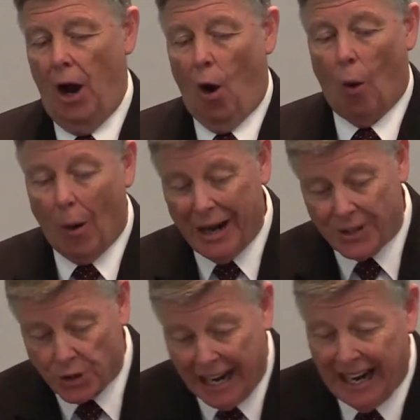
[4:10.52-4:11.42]
What we
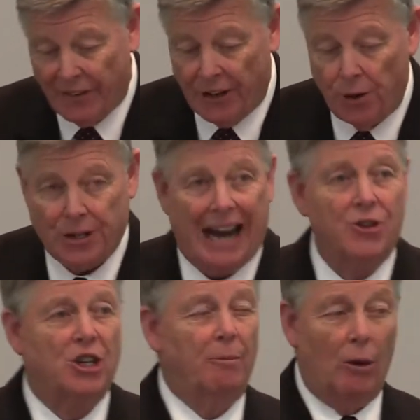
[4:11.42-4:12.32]
see in the New
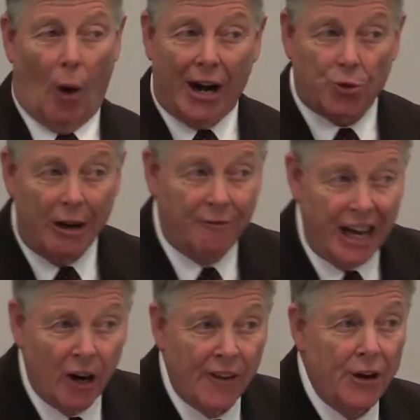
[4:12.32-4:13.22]
Testament, what is
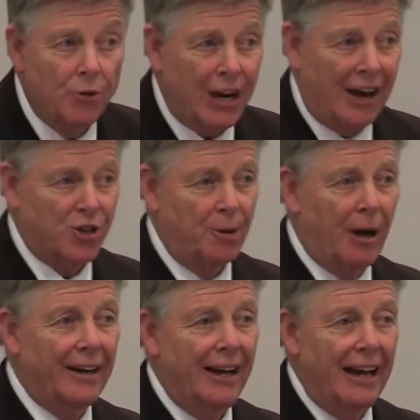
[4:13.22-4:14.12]
revealed in the New
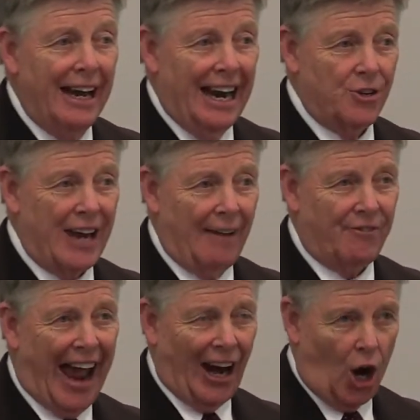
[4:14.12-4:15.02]
Testament, is that
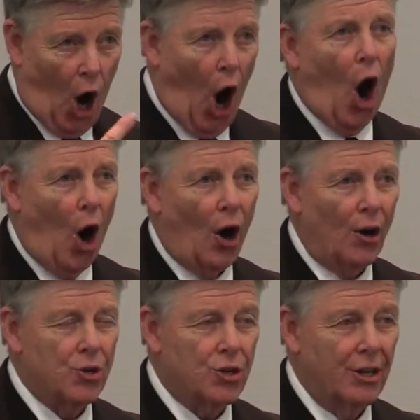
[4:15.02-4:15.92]
that
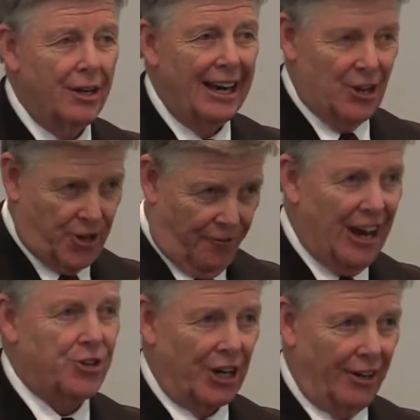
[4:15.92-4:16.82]
cause is
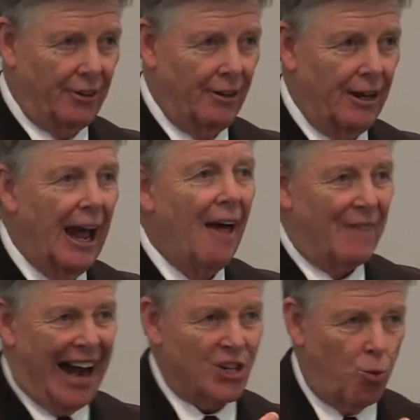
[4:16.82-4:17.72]
sufficient.
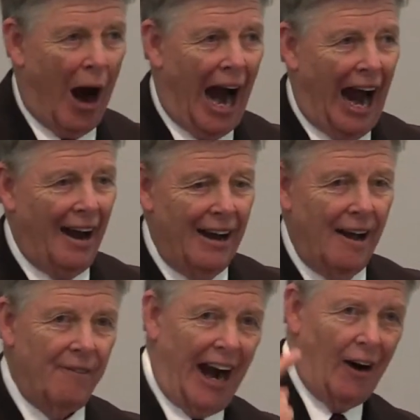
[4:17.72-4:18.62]
That's why
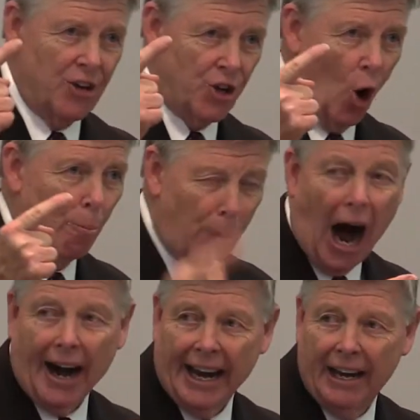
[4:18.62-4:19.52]
there is no
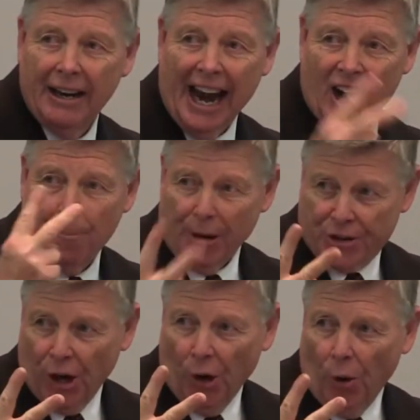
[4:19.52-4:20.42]
body. And number
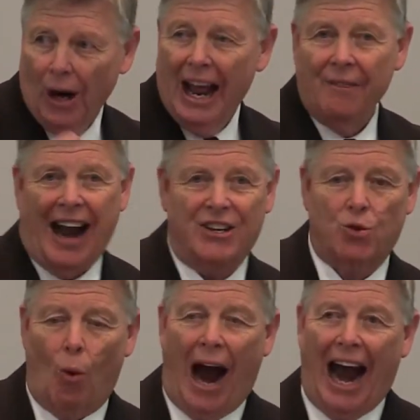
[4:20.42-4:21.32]
two, that's
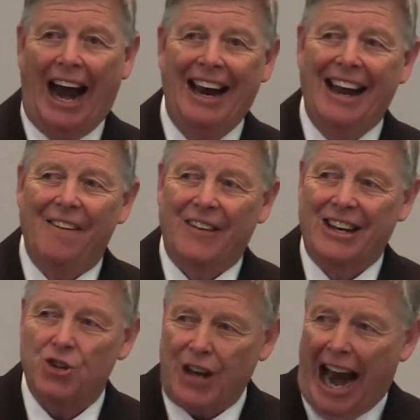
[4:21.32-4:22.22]
why the
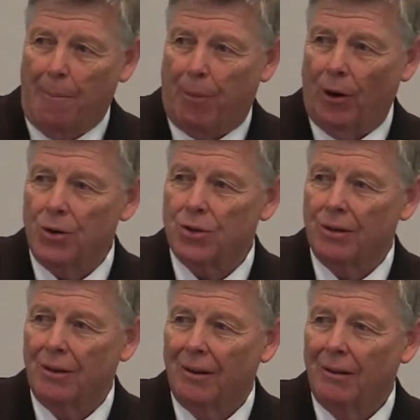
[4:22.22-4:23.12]
disciples
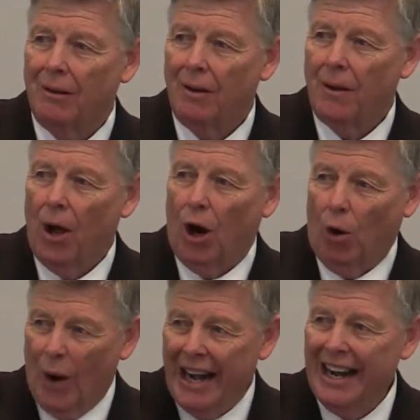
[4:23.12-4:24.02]
who
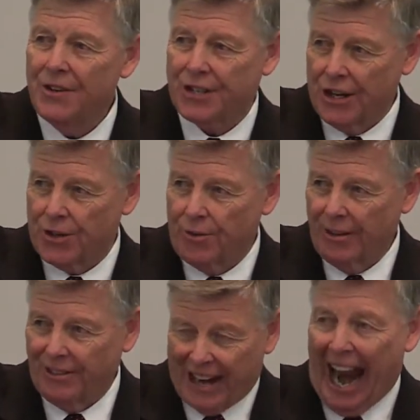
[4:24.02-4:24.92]
witnessed his
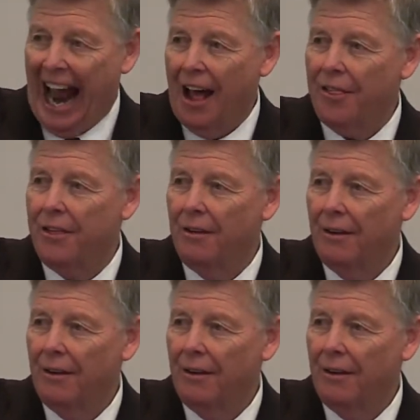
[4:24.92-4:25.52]
death